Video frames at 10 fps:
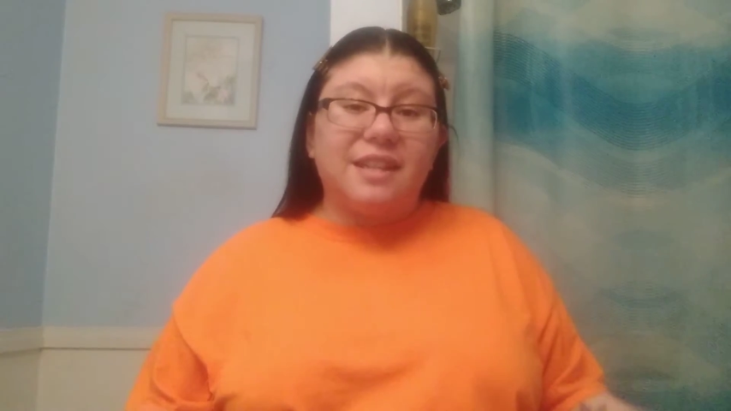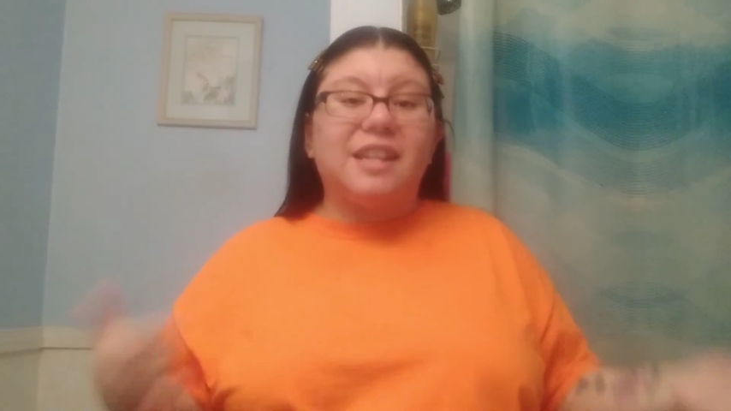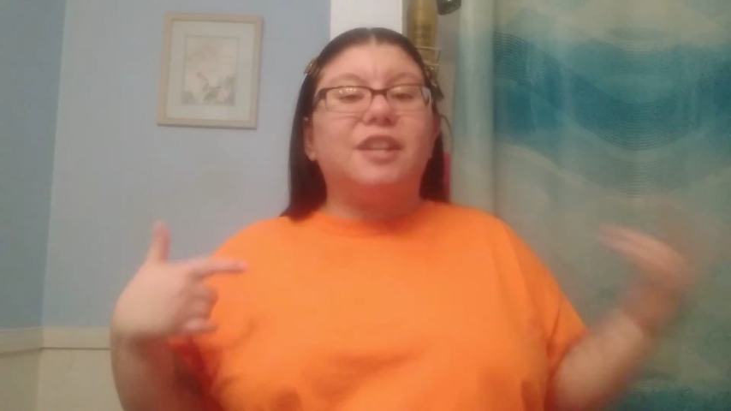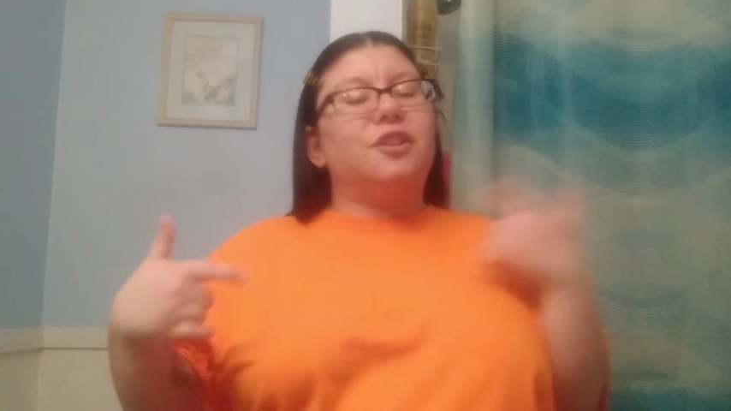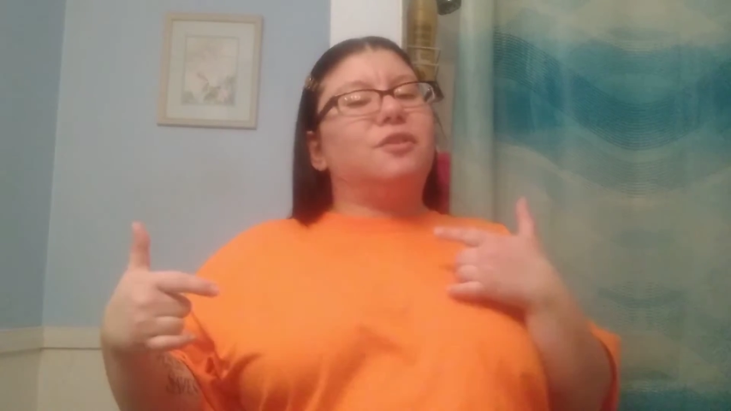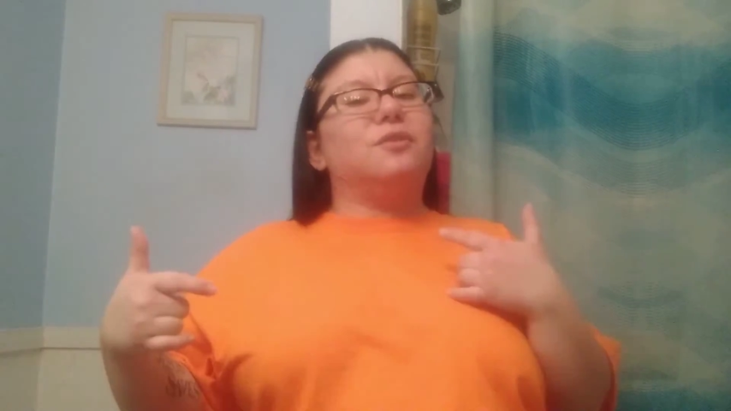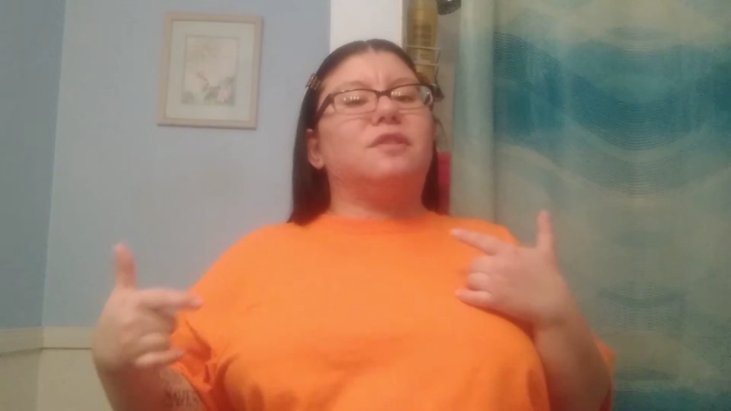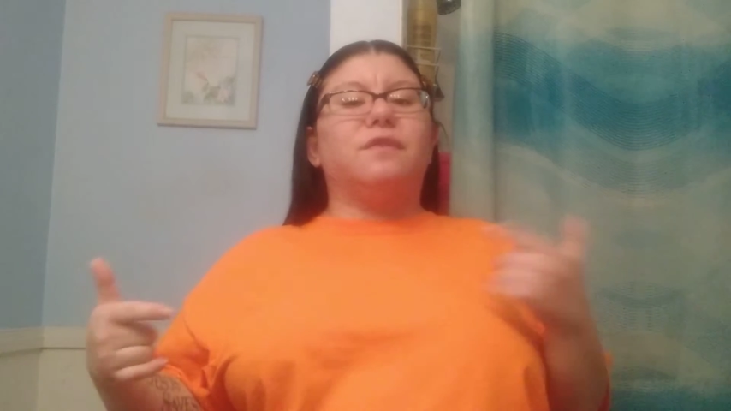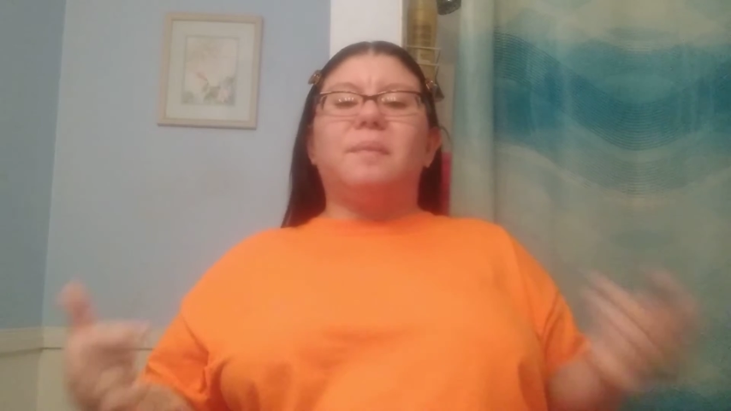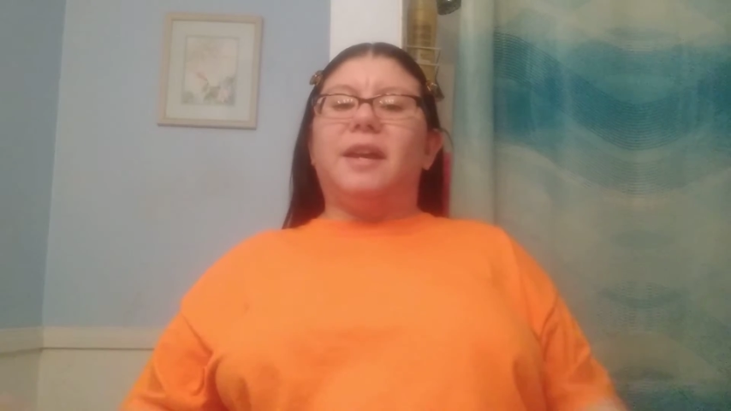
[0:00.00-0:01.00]
that I use
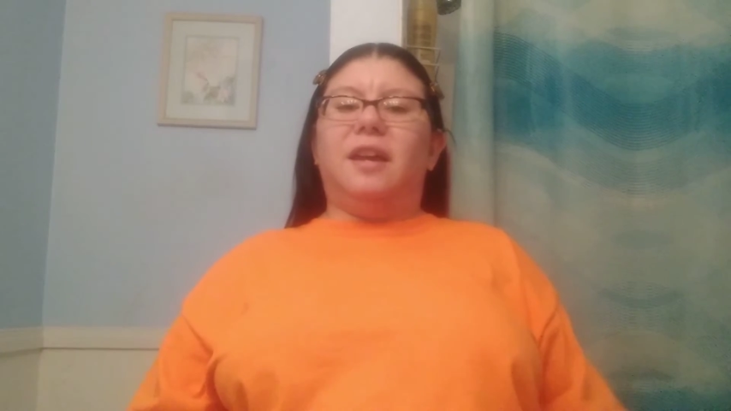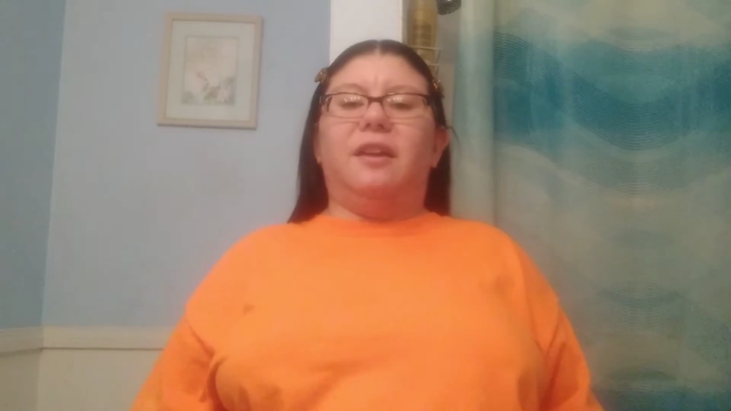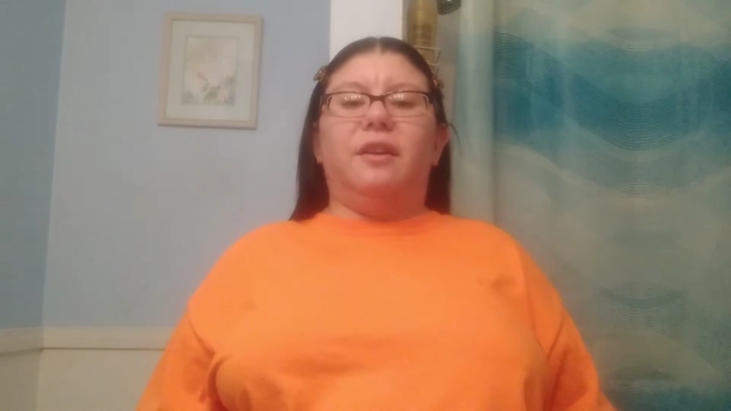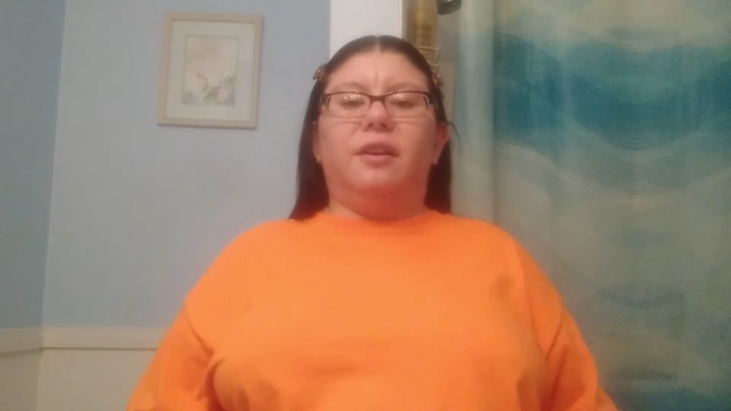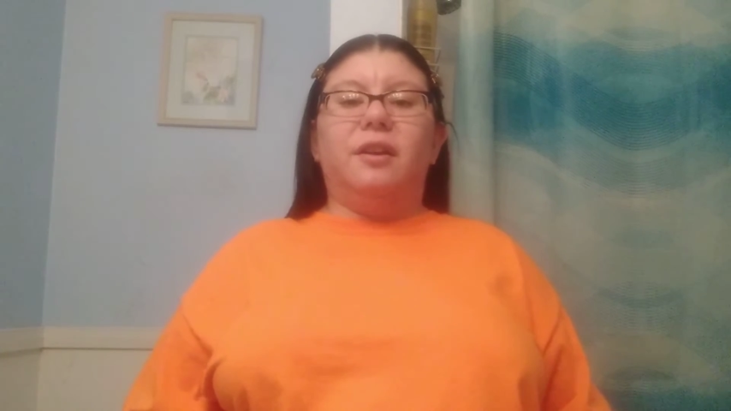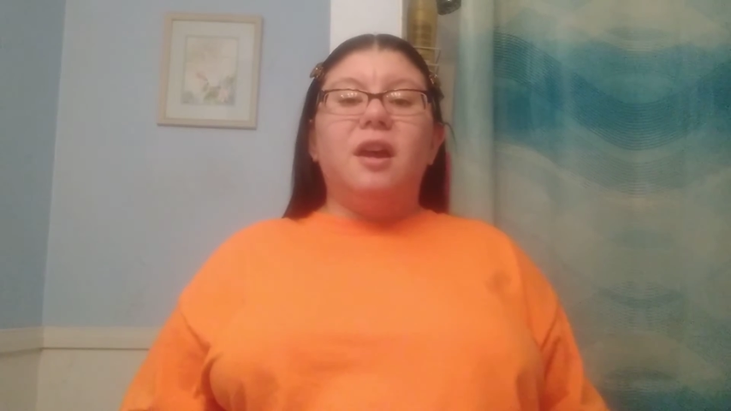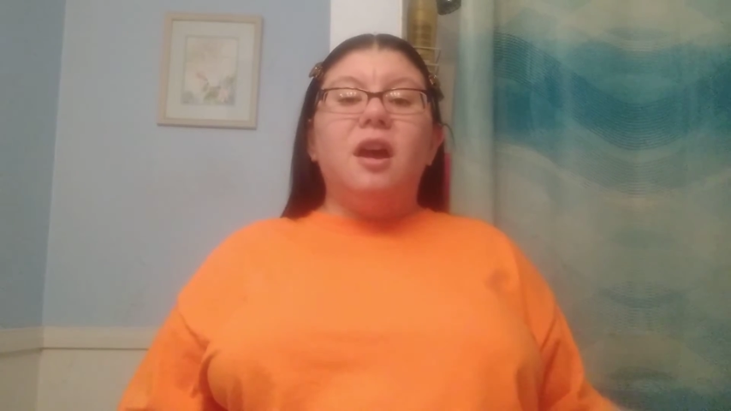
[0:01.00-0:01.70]
for my hair